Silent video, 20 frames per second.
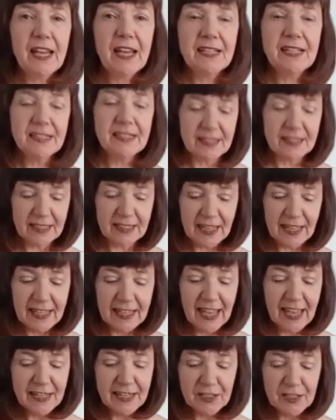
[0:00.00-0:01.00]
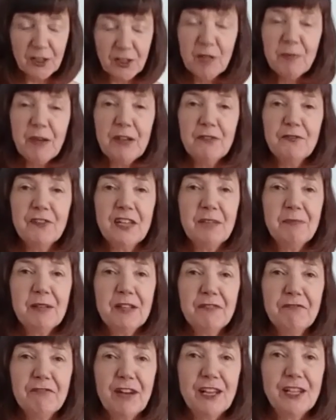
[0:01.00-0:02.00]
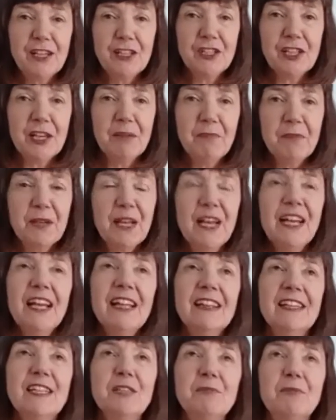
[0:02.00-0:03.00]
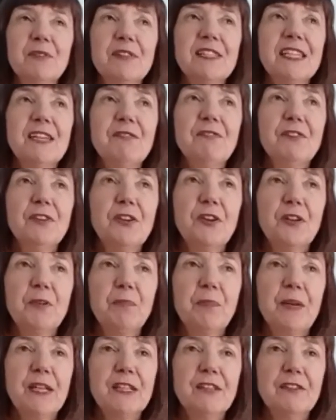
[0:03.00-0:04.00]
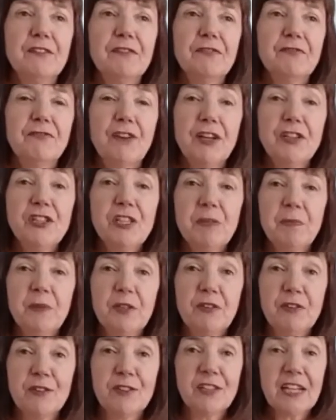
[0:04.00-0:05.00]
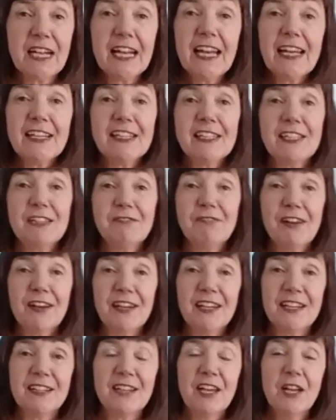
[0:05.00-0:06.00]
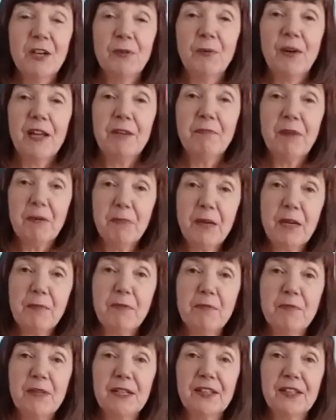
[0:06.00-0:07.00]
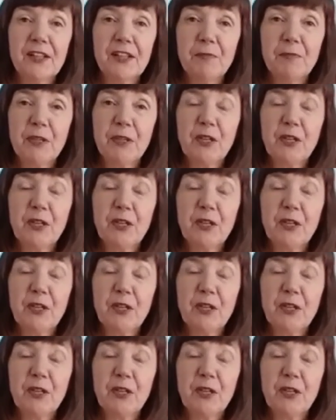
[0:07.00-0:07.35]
And again, it's all about female friendship. This one's even got a bit of friendship across a class divide, when my paper mill girl